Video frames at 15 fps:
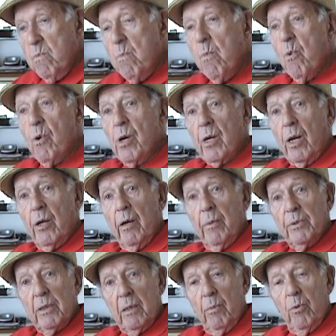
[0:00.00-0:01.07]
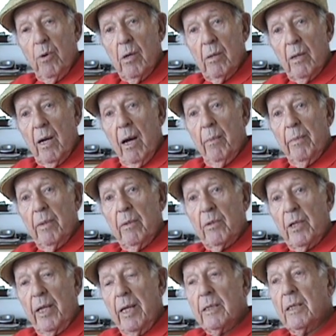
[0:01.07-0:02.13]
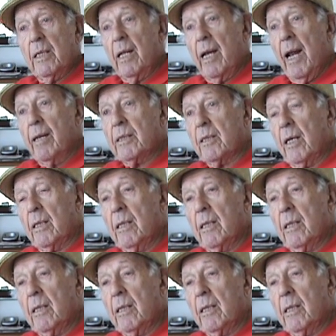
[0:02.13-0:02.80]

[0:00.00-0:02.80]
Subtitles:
more clubs and more comic things, and then I